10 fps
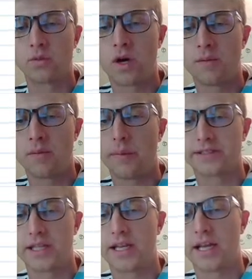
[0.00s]
but because
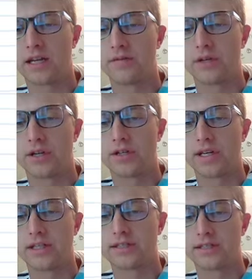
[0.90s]
of the negative, we know that
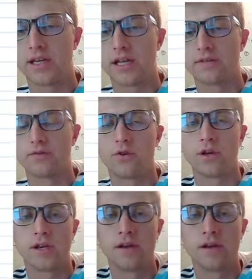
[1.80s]
it's negative 1.